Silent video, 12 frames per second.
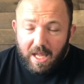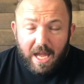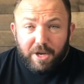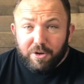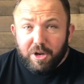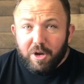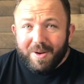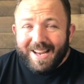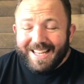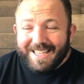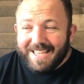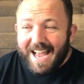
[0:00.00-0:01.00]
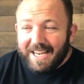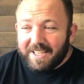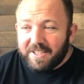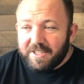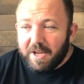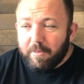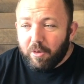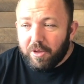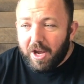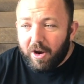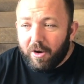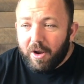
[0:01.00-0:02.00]
I don't know an exact number
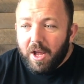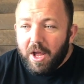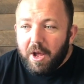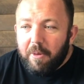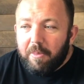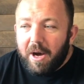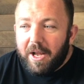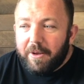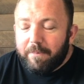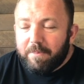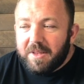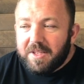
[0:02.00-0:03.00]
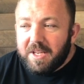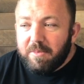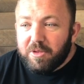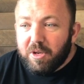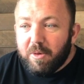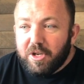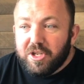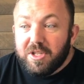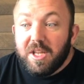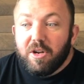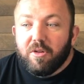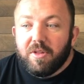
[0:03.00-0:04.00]
there, but seemed so much
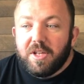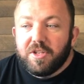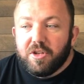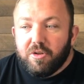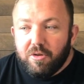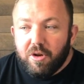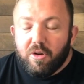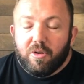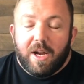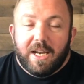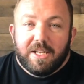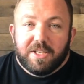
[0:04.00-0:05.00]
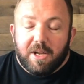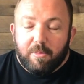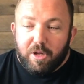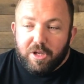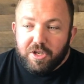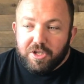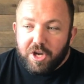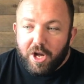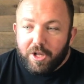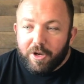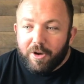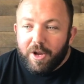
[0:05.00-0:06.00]
thinner than Cejudo. Granted, he's a couple inches
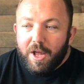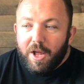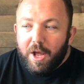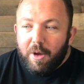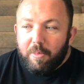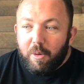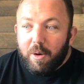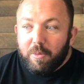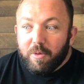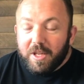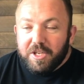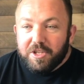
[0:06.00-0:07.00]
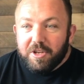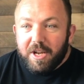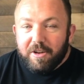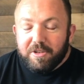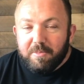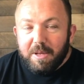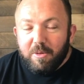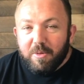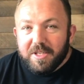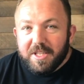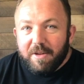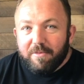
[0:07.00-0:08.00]
taller, but what really stood out to me
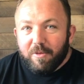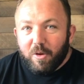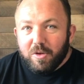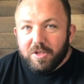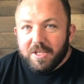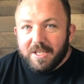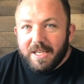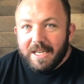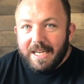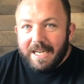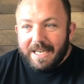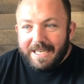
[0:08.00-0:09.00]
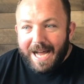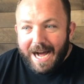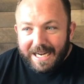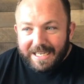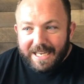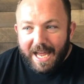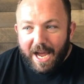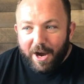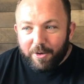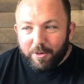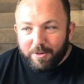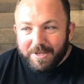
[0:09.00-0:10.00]
was the first
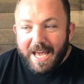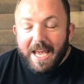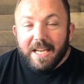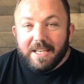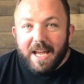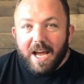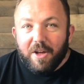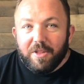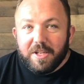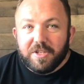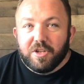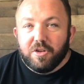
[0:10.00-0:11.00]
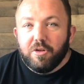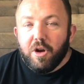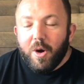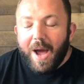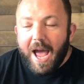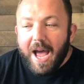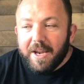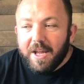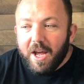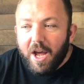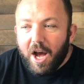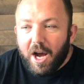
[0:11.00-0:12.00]
knockdown or takedown that Cejudo had
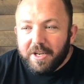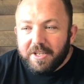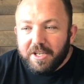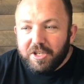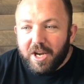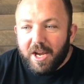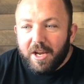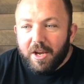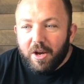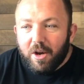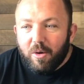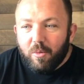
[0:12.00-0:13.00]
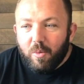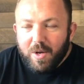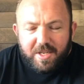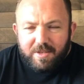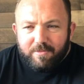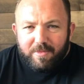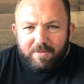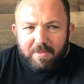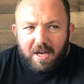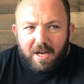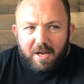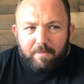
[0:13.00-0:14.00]
on TJ wasn't
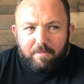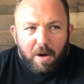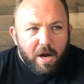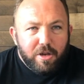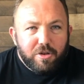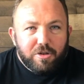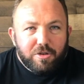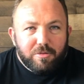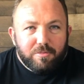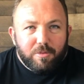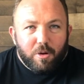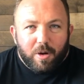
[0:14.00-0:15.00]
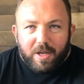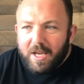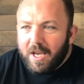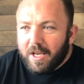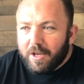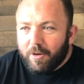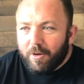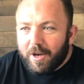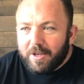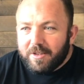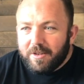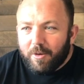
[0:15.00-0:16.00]
a punch or a kick or
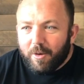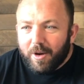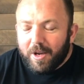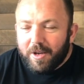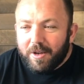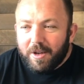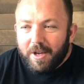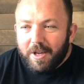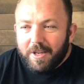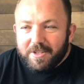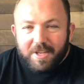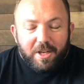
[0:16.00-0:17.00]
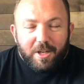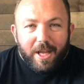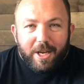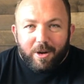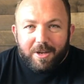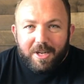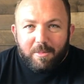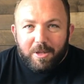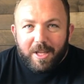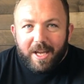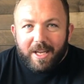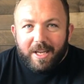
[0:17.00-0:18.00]
a single leg or a
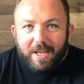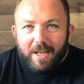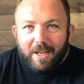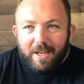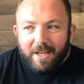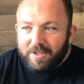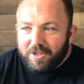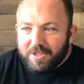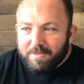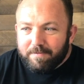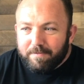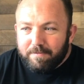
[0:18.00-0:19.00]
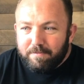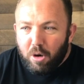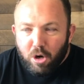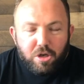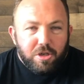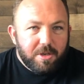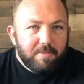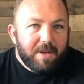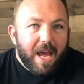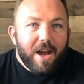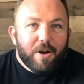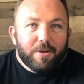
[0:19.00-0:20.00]
double leg. He just pushed him
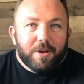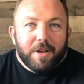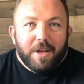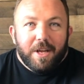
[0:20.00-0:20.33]
down.